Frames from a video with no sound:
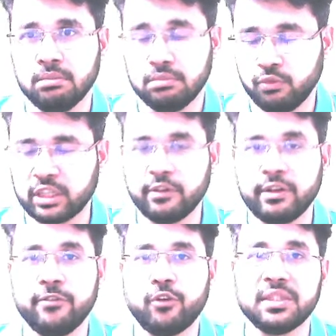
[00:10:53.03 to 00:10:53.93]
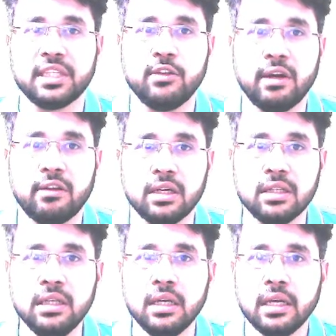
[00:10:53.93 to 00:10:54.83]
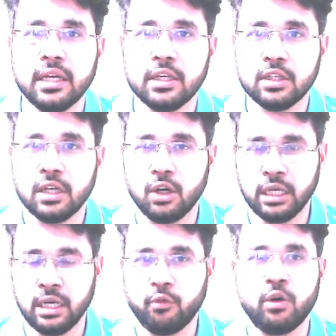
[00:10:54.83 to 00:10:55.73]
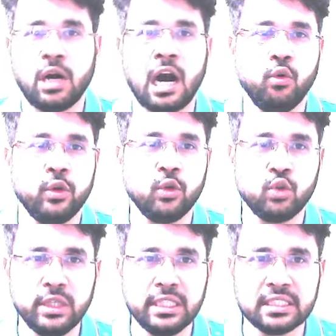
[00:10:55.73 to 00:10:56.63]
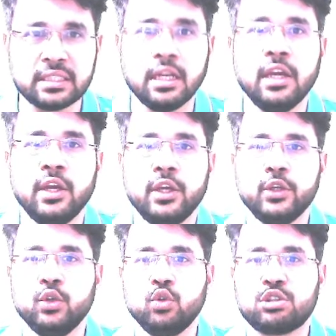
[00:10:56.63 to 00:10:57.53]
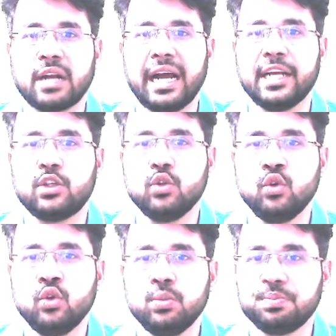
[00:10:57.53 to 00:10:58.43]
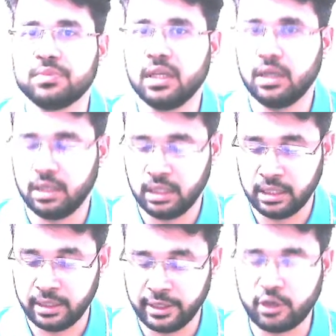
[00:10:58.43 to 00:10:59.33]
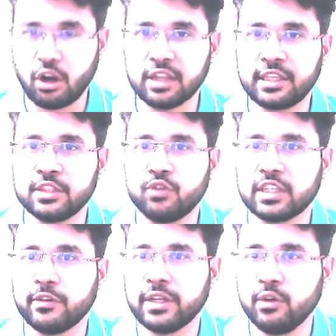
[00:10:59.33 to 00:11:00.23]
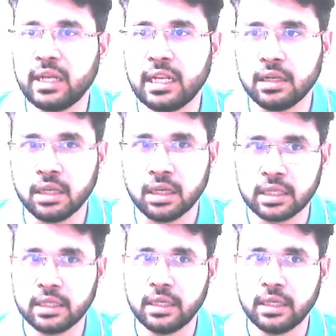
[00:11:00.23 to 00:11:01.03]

whatever information you have learned. How you do is you try to recall things, whatever you have learned,